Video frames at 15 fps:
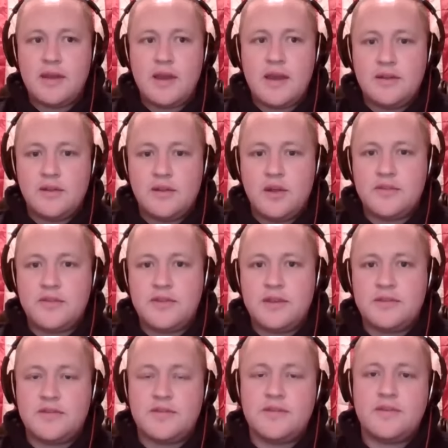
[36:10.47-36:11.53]
they hadn't lost
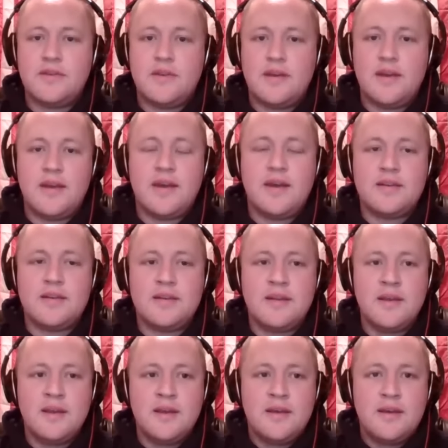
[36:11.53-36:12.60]
since. And
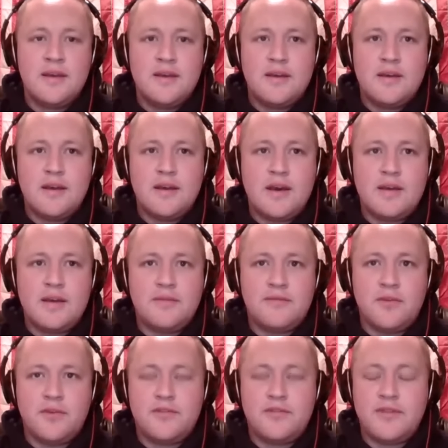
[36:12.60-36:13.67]

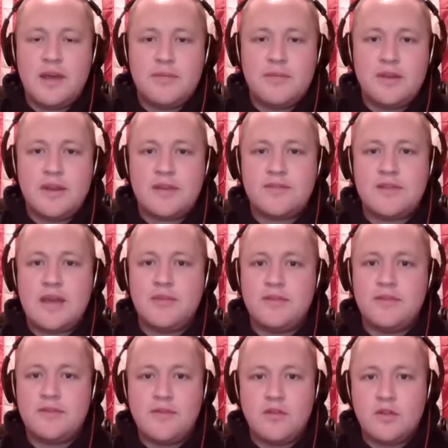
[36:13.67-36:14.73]
first time that Nick
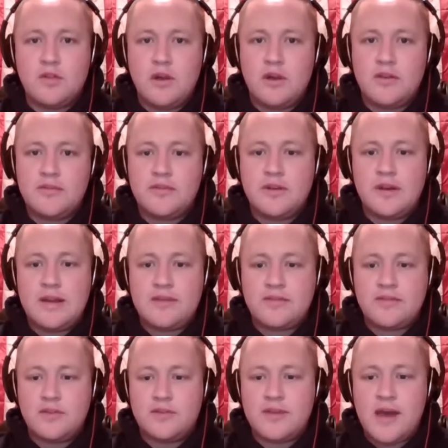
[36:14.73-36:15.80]
Saban's ever lost in a
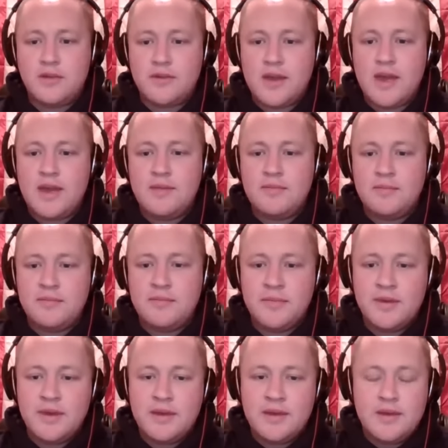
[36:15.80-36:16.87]
national title game.
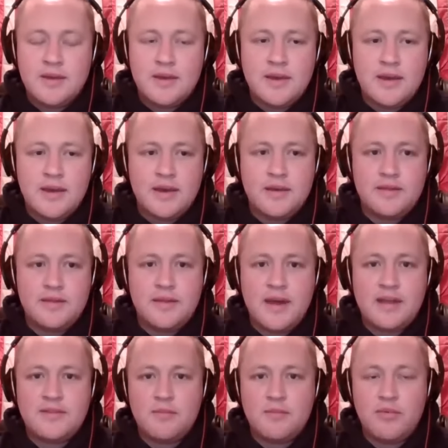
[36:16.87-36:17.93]

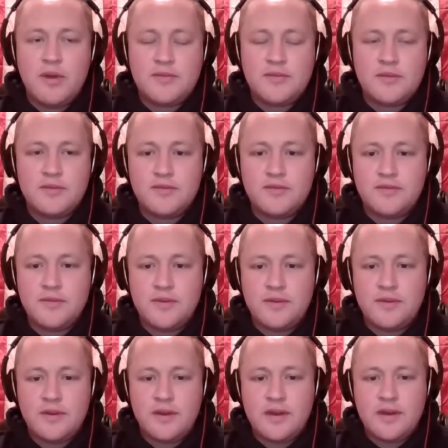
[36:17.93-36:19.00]
That's impressive.
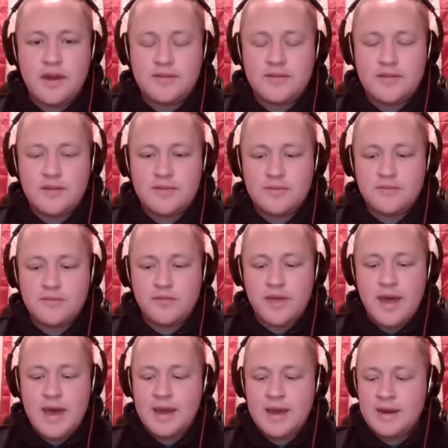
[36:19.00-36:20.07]
You got to say something for
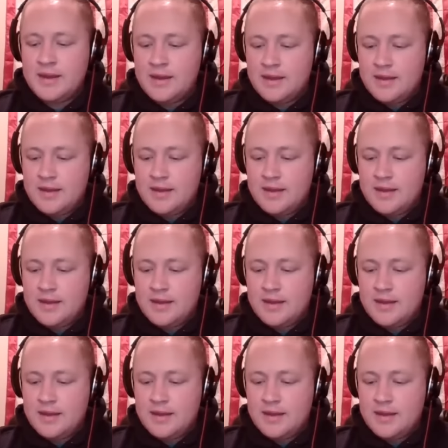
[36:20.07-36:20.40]
that.